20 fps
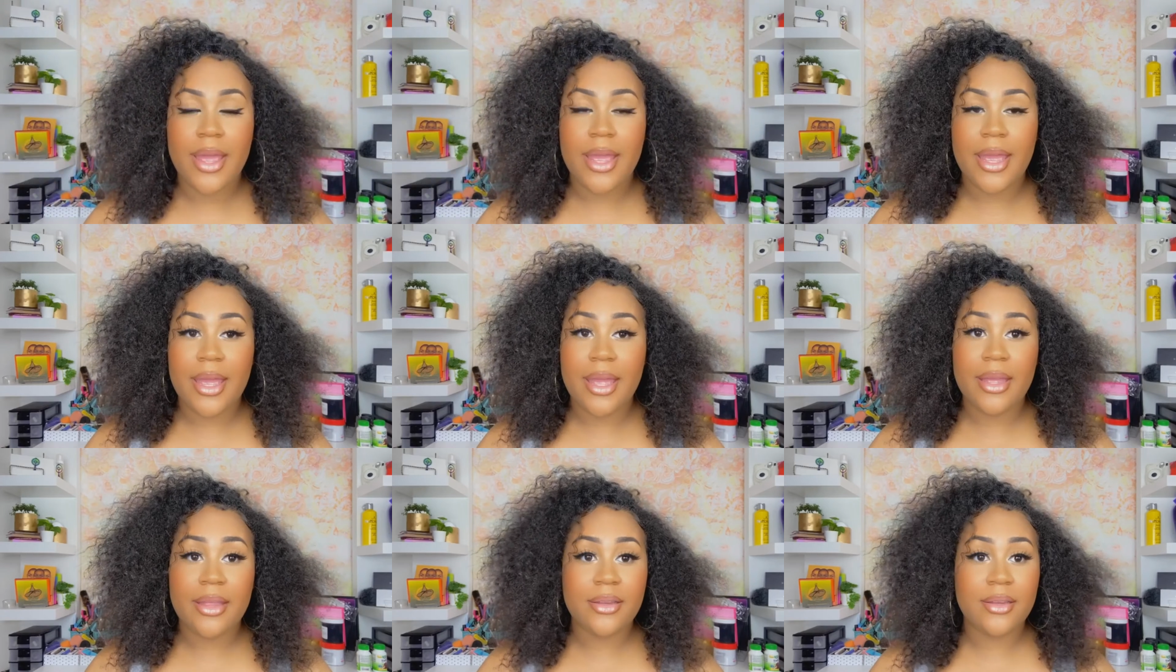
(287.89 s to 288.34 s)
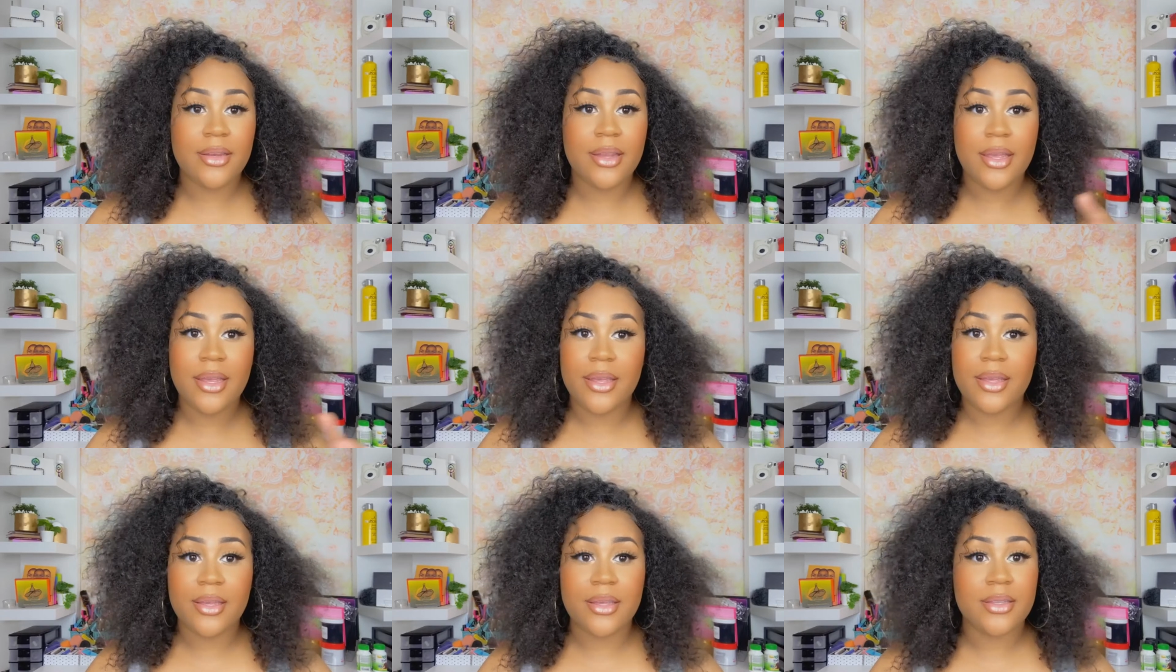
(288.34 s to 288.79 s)
It
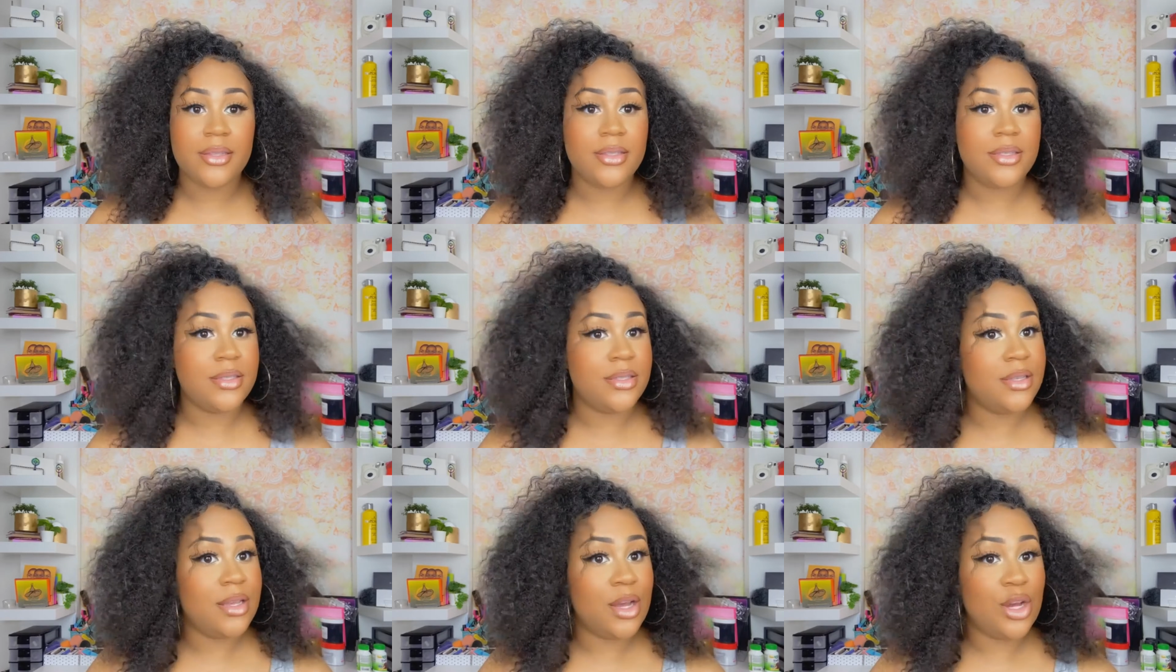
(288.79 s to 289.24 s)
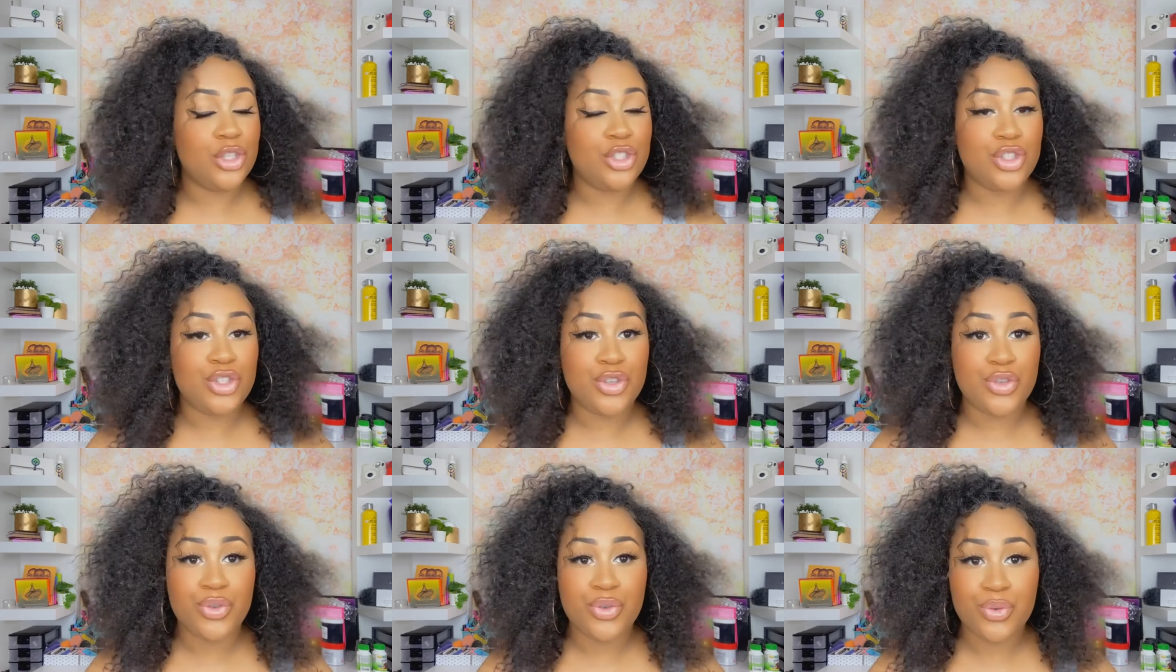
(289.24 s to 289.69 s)
is a
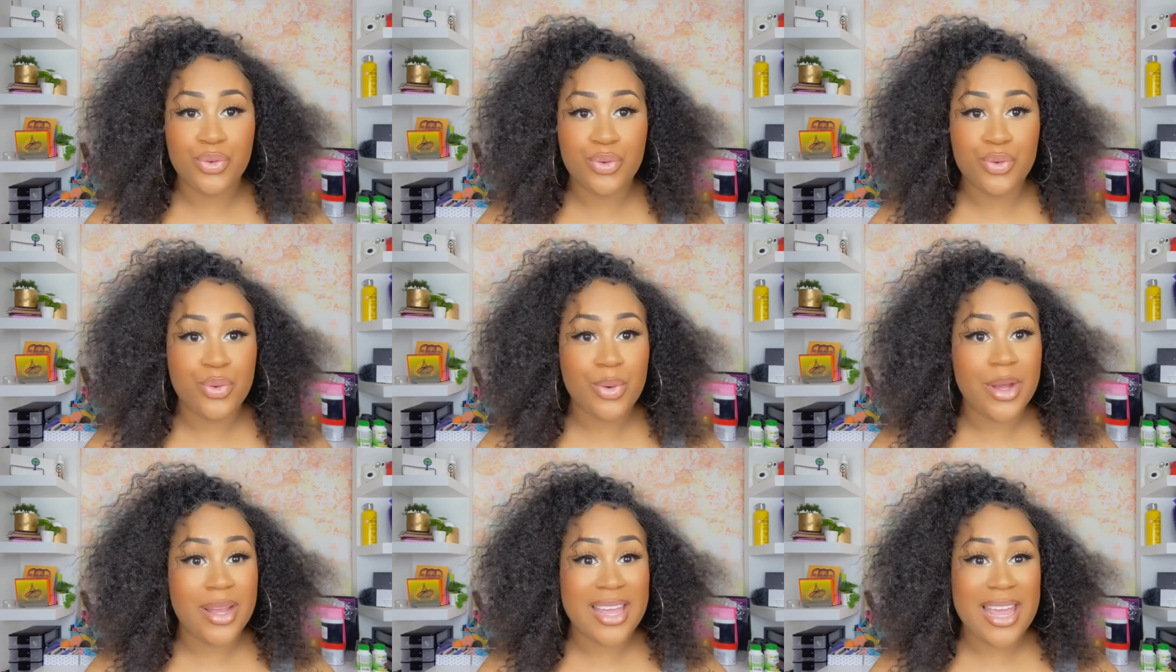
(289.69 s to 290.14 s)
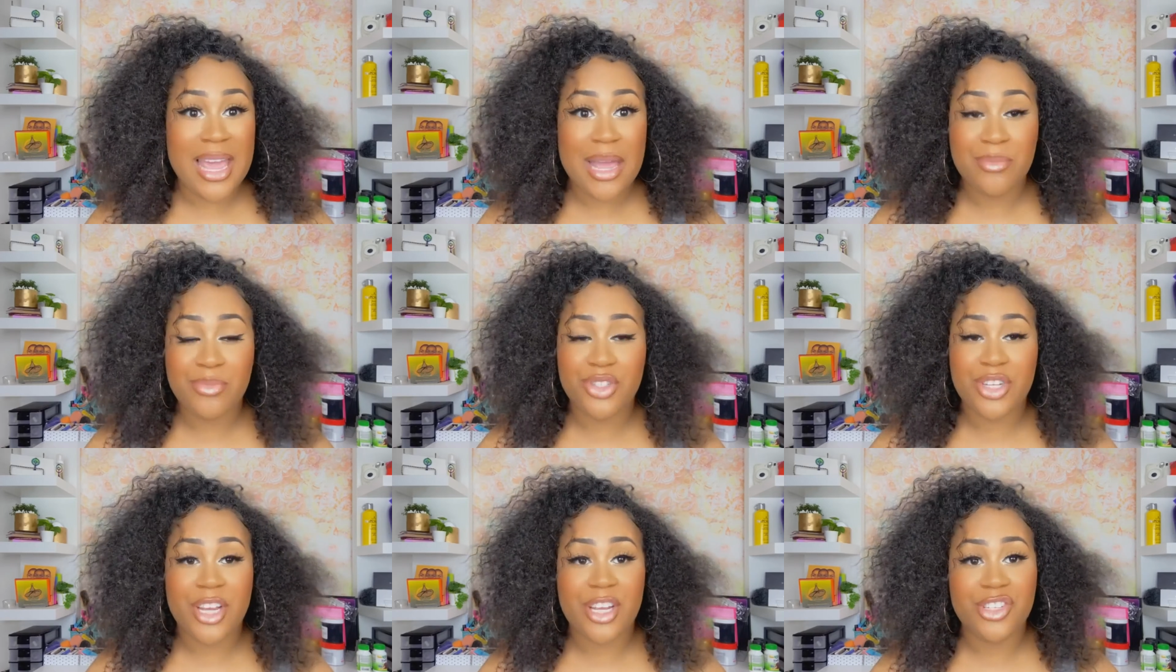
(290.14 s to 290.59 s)
true
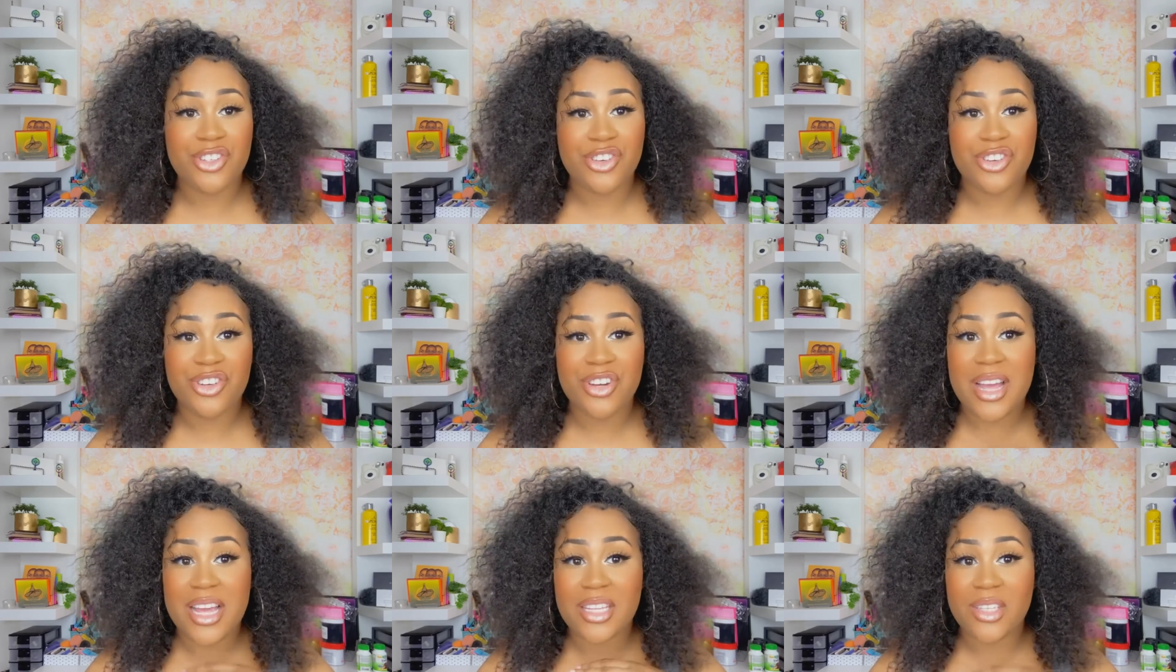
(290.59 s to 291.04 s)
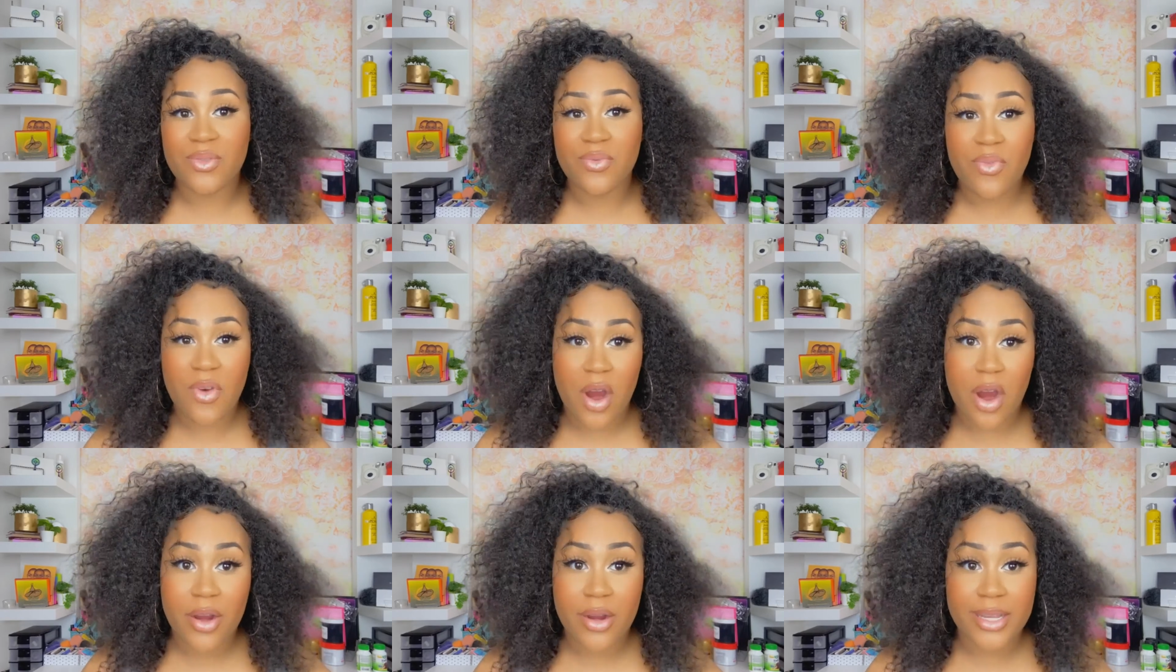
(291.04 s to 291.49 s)
game changer as
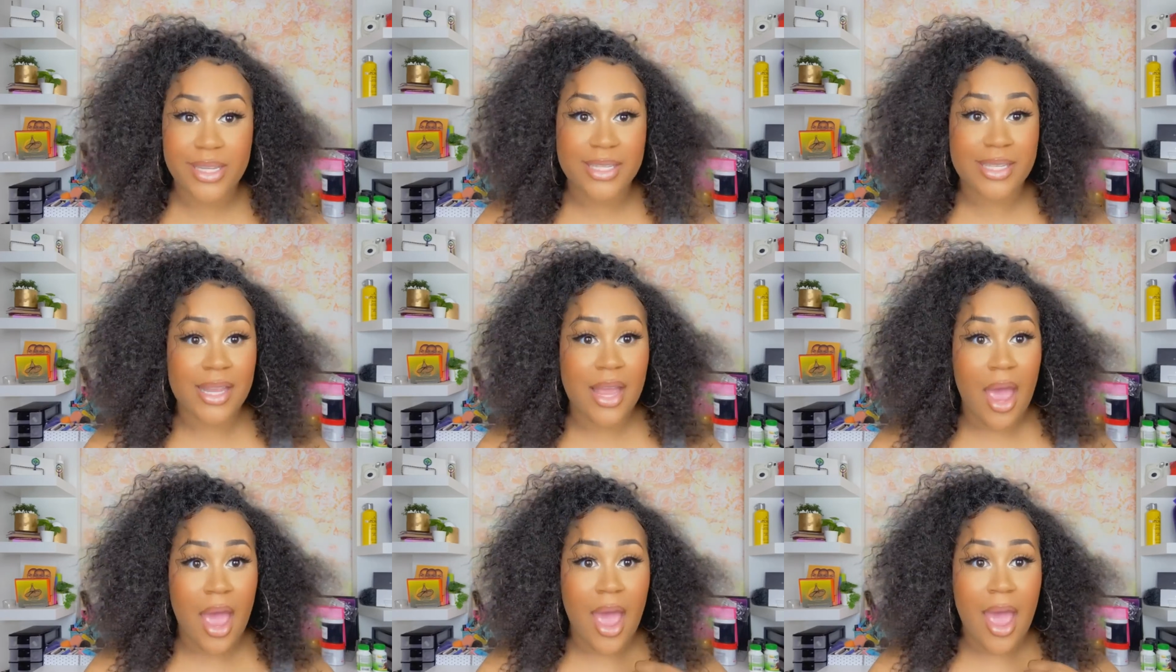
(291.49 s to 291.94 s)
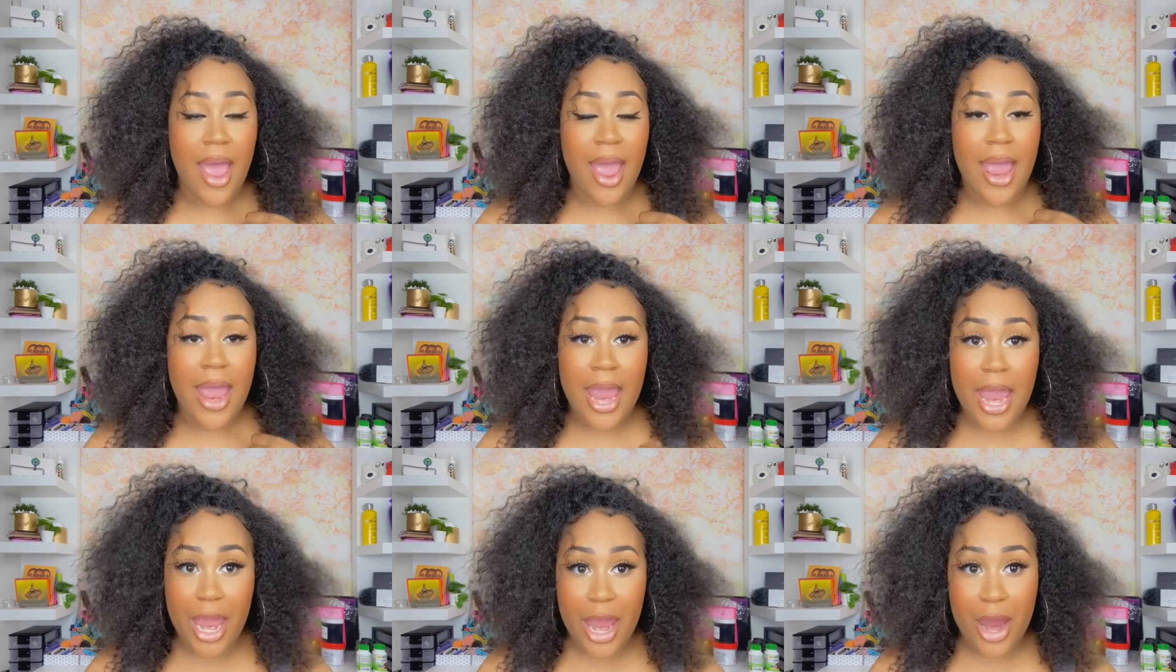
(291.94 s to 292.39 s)
far as
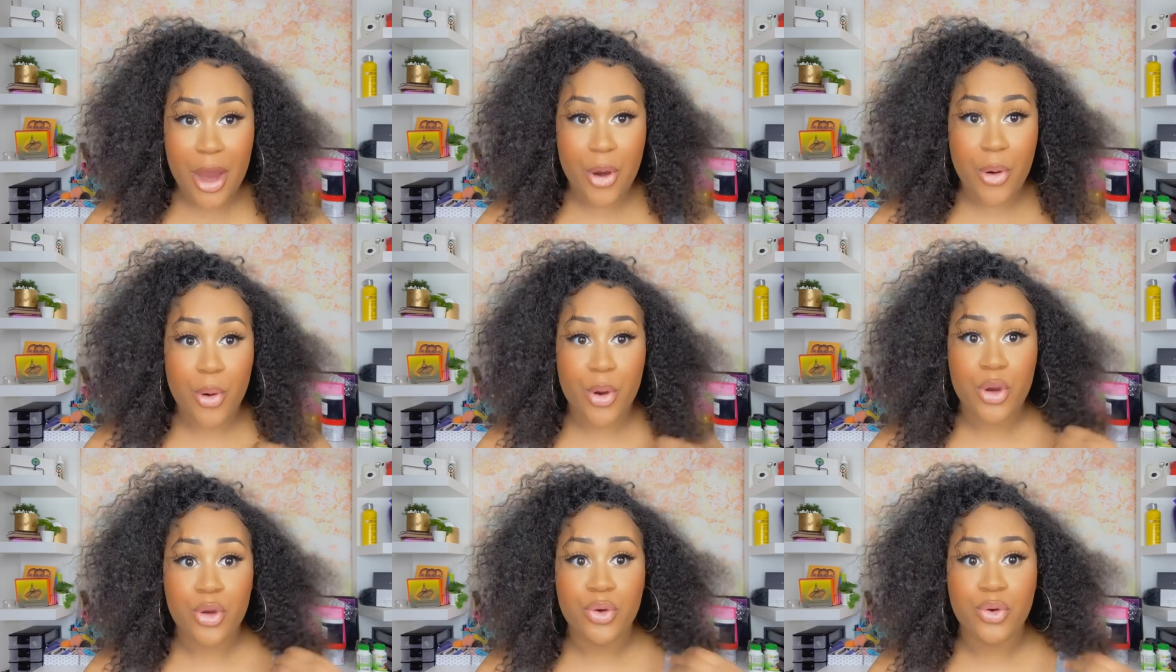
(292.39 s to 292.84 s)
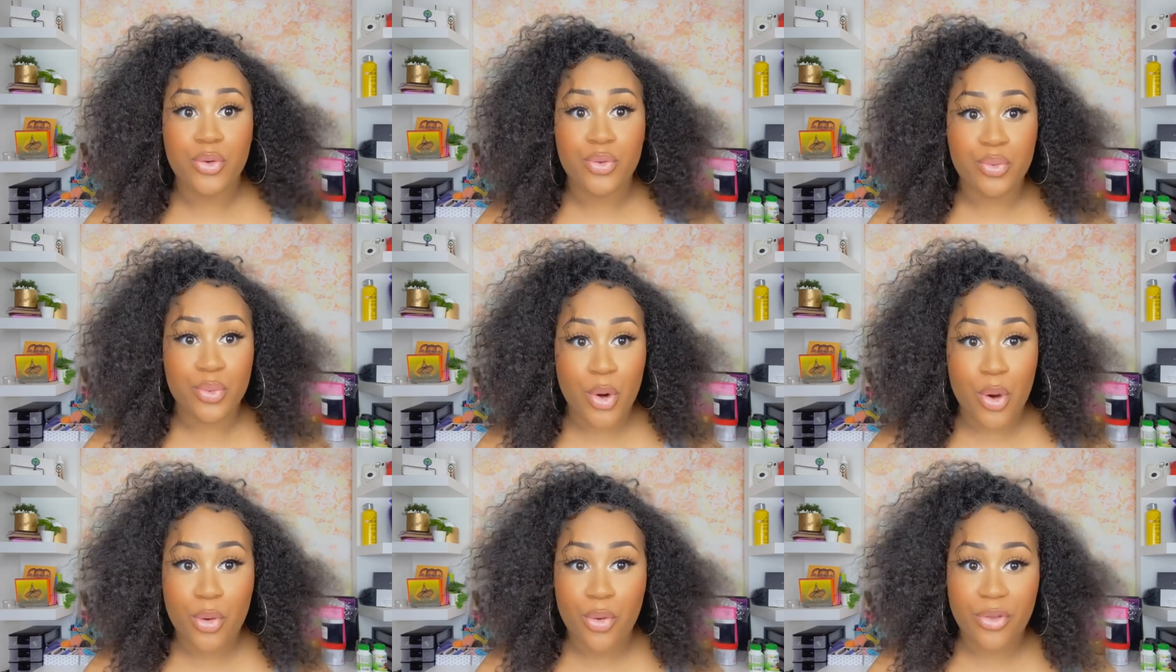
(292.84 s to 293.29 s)
hair
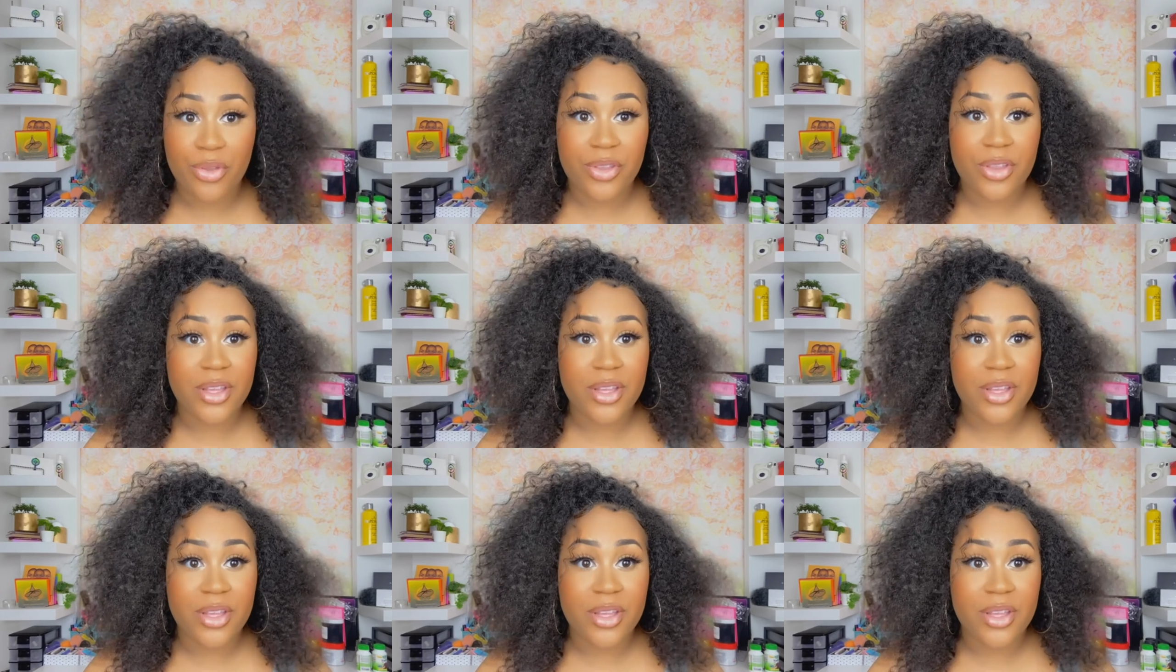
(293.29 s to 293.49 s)
growth.